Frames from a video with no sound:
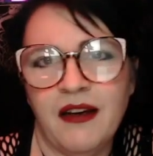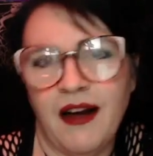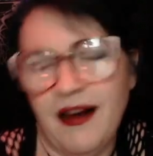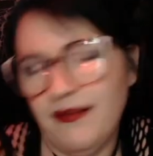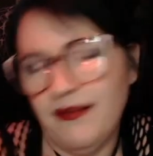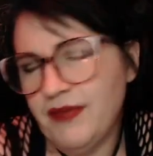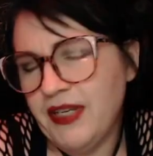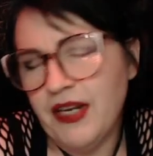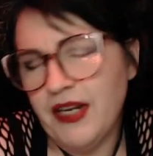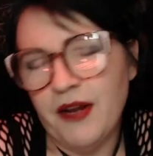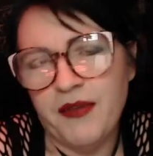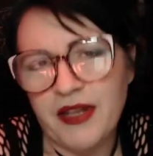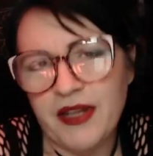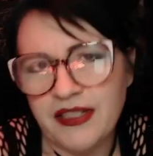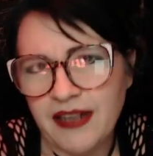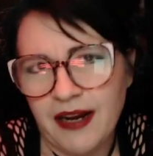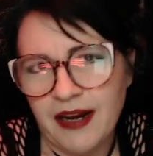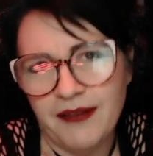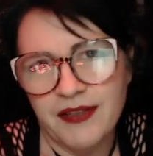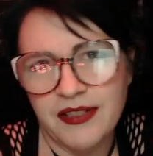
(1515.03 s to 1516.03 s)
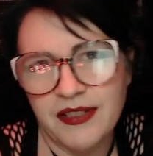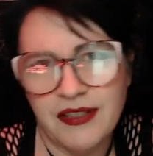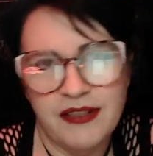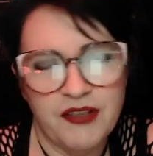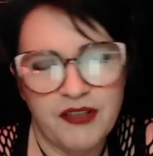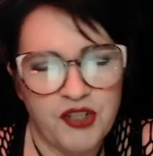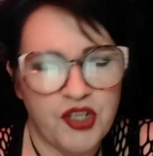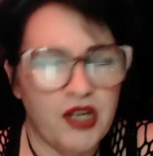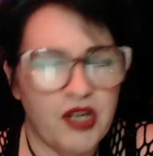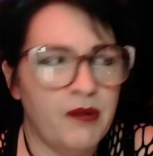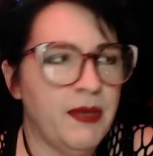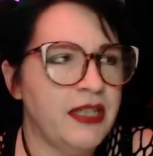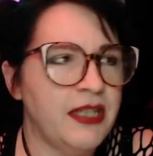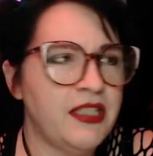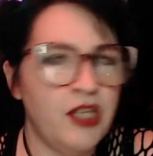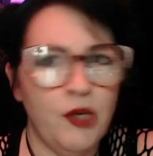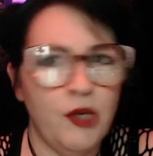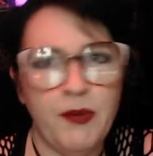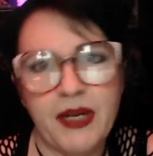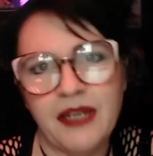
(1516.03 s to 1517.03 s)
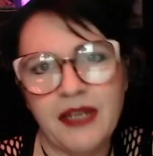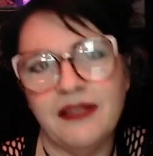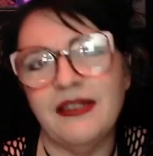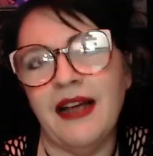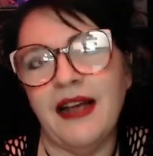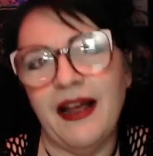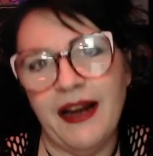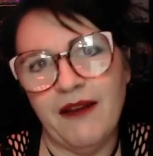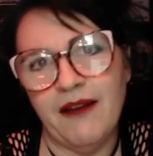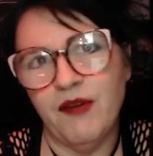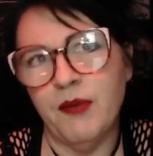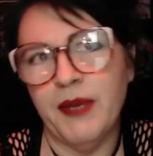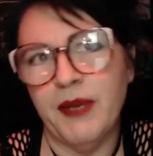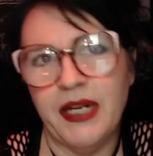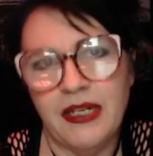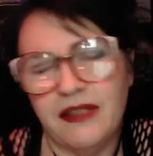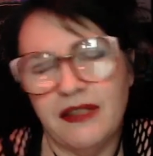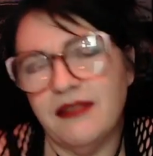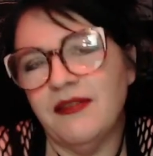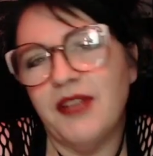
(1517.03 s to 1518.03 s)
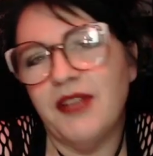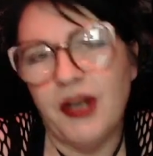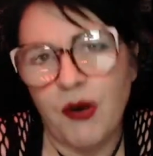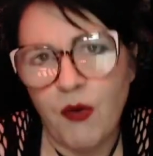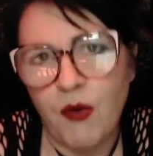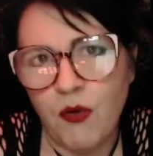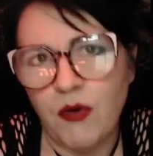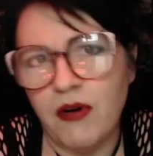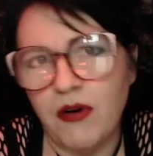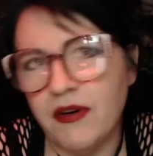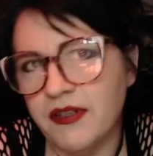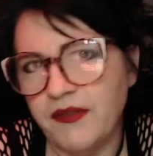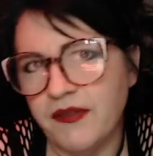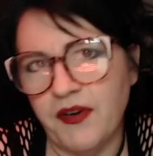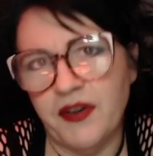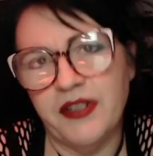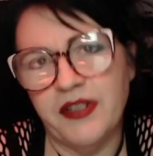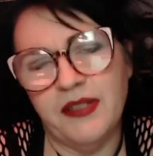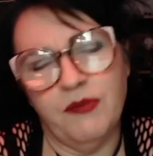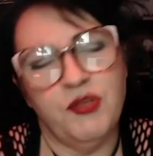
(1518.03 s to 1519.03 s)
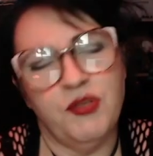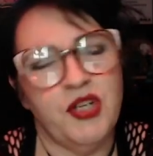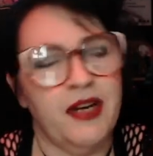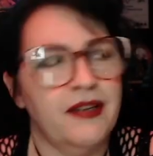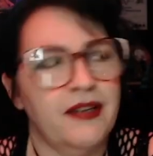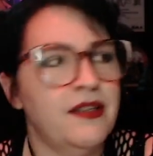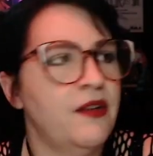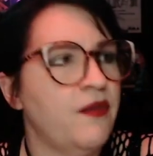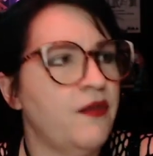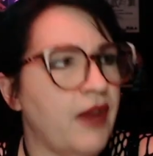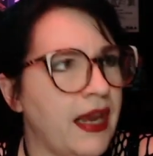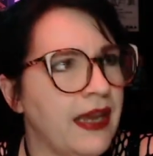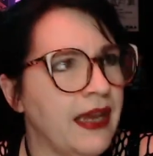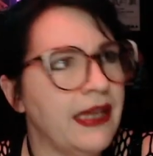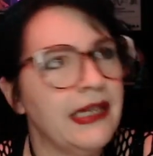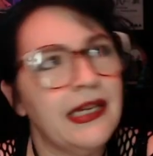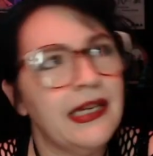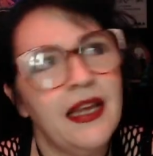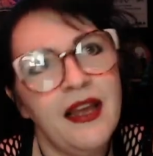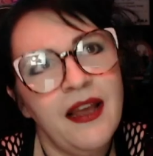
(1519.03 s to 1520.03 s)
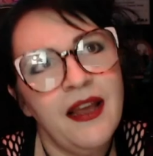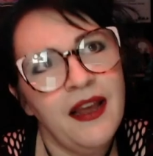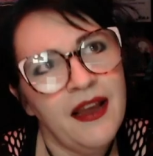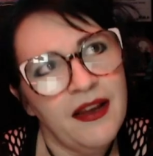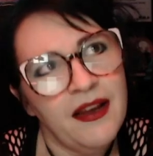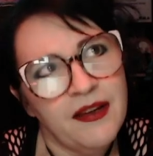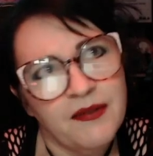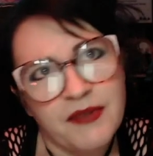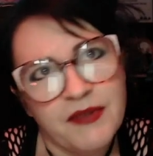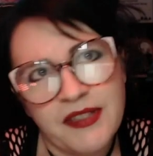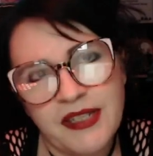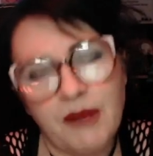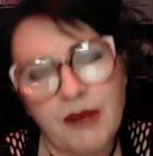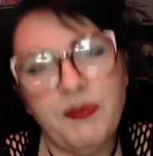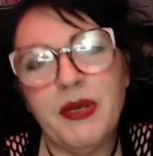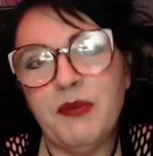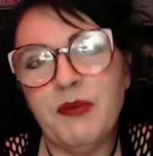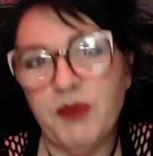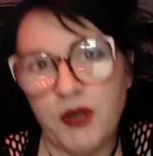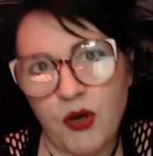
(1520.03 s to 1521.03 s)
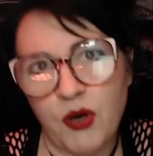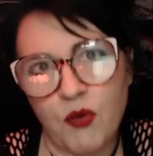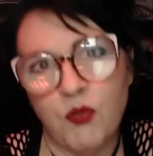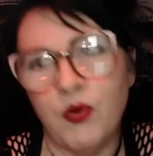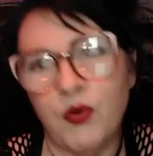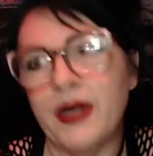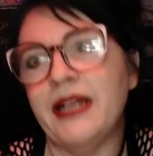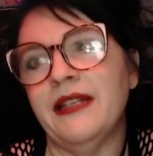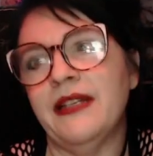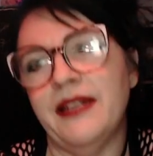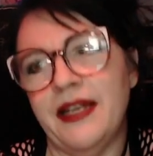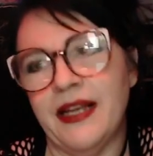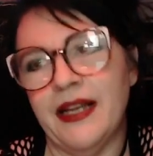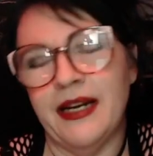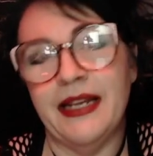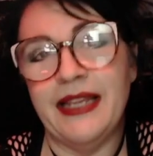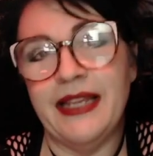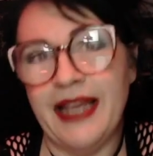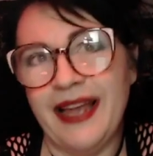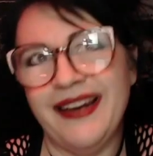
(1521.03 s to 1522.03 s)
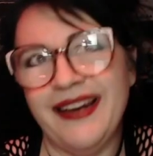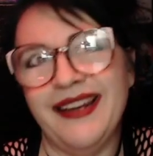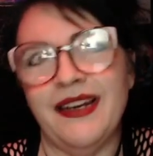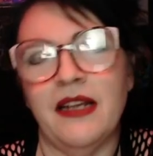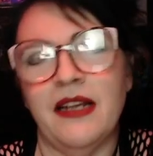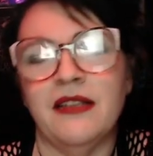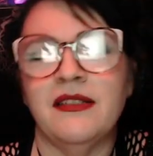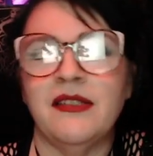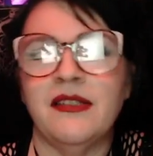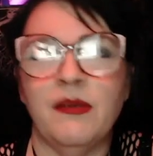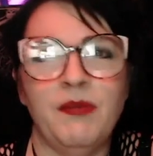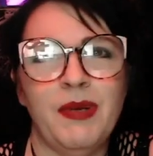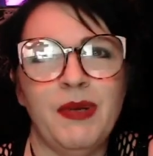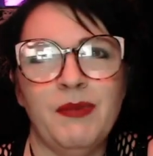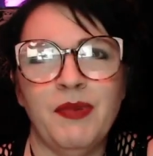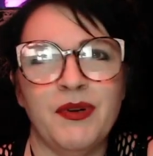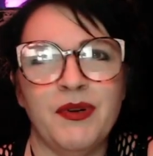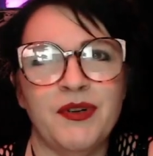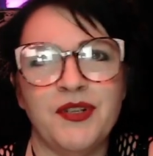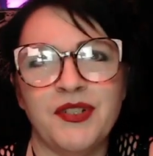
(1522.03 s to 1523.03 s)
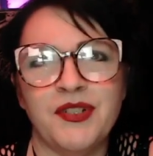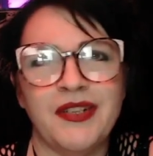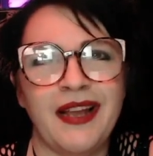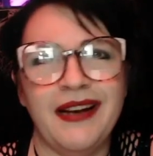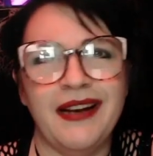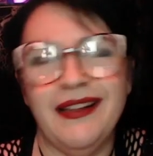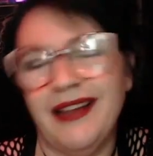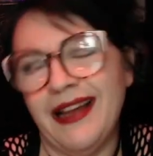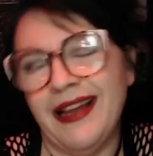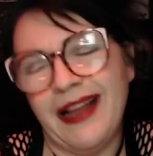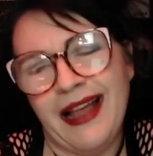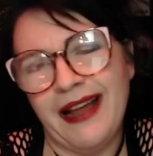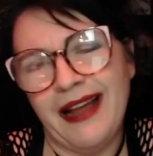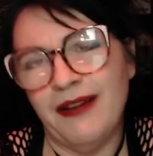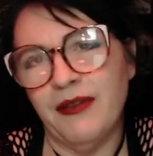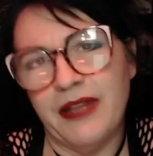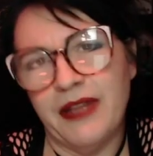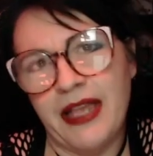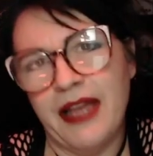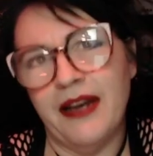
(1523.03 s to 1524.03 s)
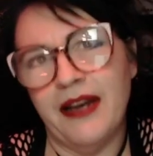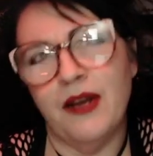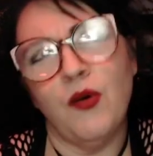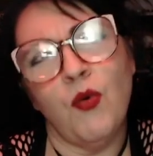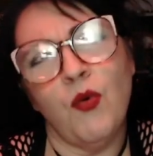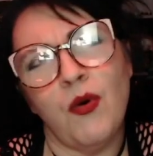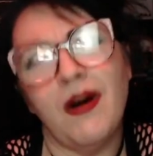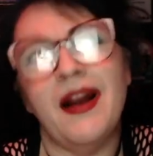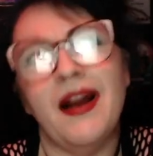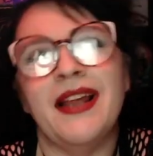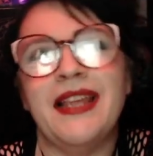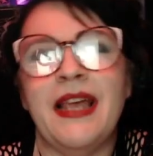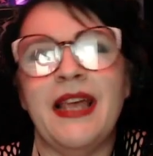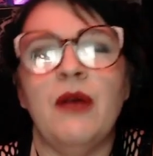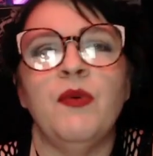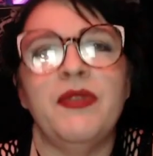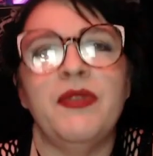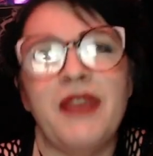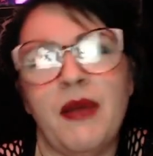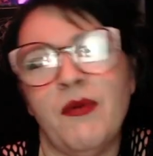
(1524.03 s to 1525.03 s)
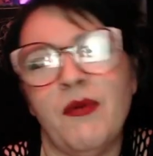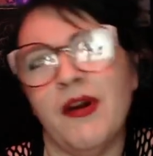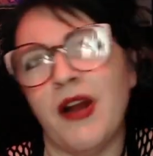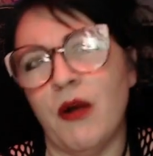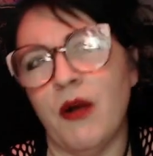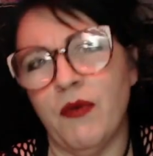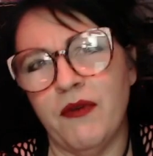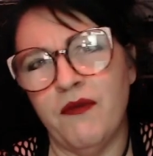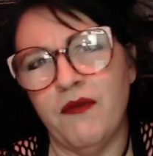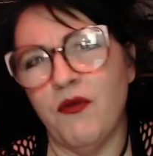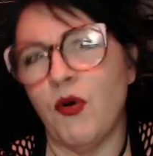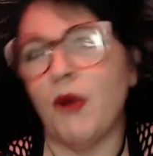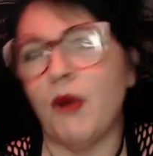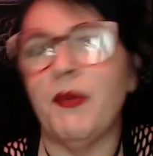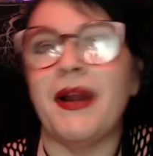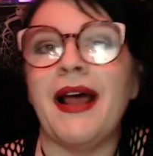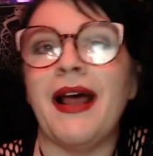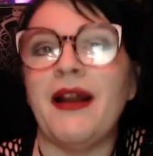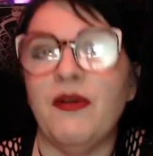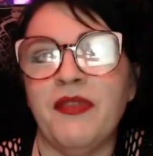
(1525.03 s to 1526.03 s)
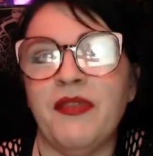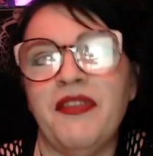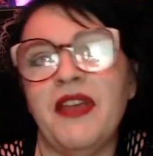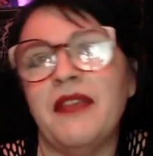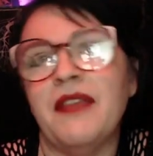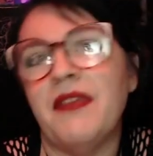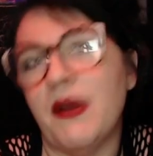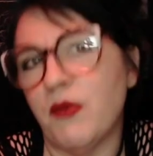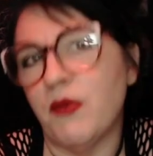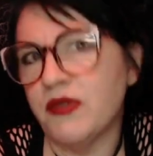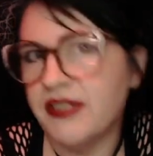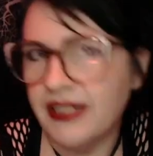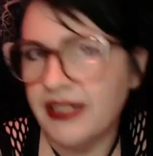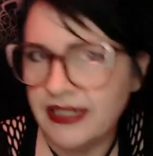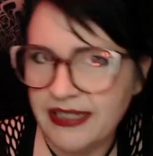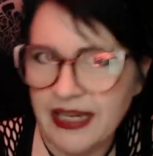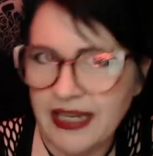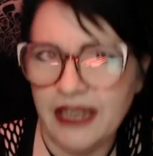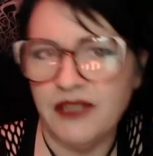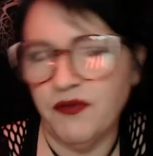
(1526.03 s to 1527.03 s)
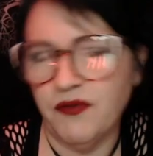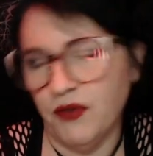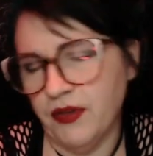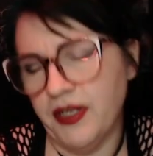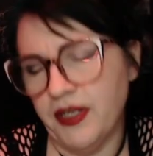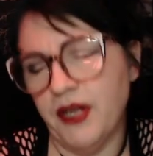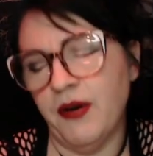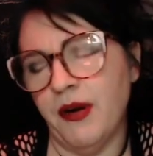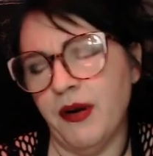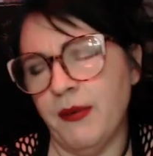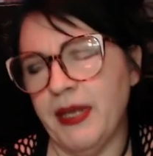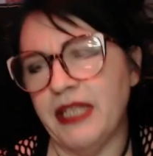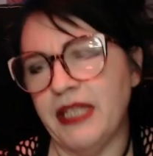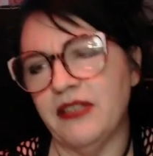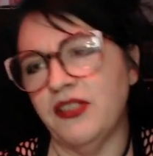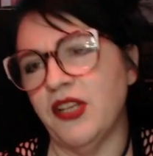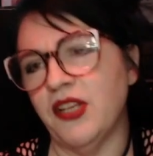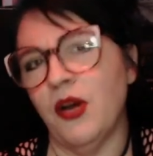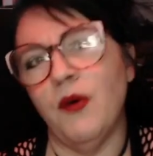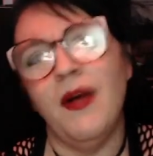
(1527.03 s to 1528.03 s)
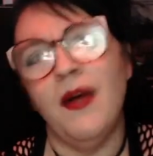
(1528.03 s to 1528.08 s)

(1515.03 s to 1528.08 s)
you know, that's obviously legitimate too, because not everybody's, you know, horror is very subjective, and some people are really gonna get it and some people are just kind of like, I don't get it, or I get what they were going for but I don't think they were successful, you know what I mean? So